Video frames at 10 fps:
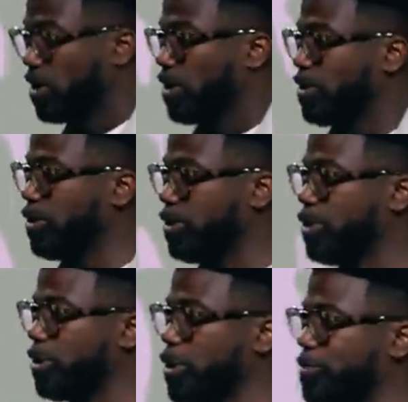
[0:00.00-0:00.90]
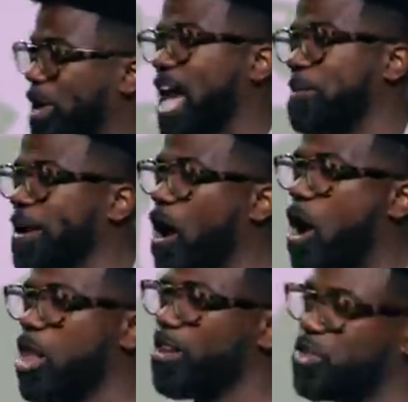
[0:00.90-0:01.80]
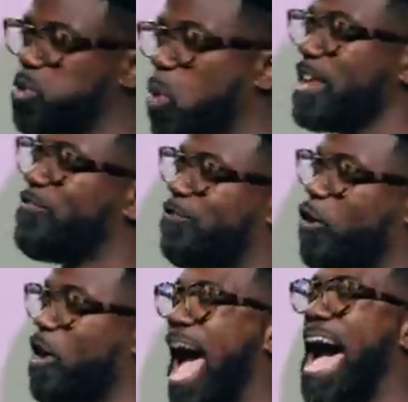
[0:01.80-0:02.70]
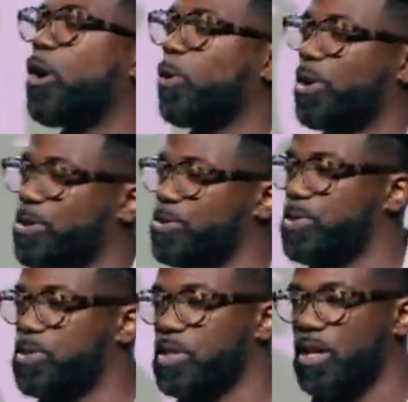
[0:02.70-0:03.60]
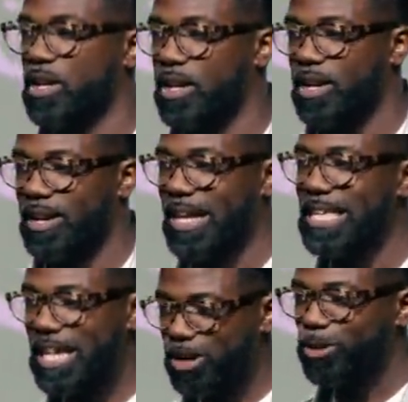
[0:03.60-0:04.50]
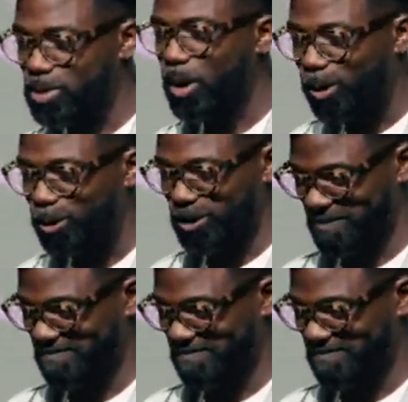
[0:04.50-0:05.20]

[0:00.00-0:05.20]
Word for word: You, you, you've got to be all of 24 hours years old